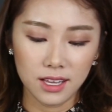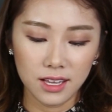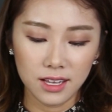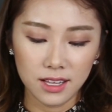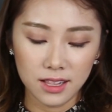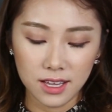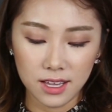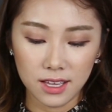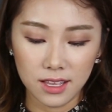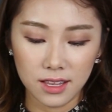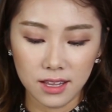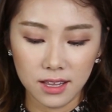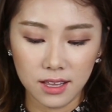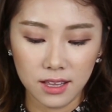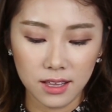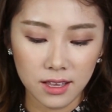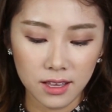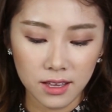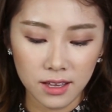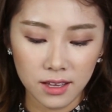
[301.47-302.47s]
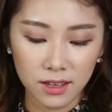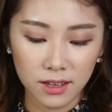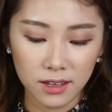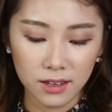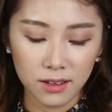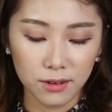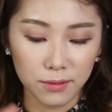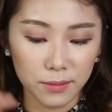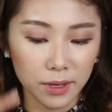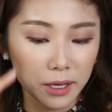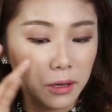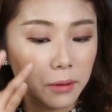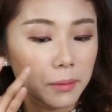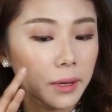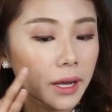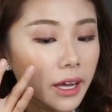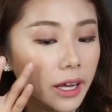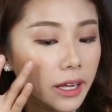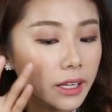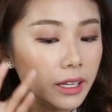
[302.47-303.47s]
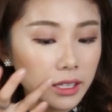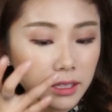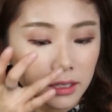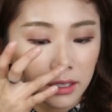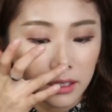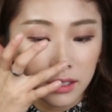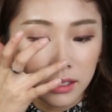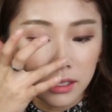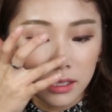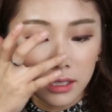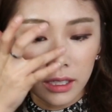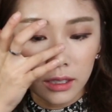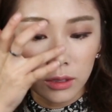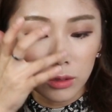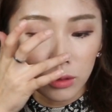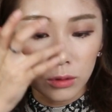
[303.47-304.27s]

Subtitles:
Highlight. Oh my god, my highlighter is like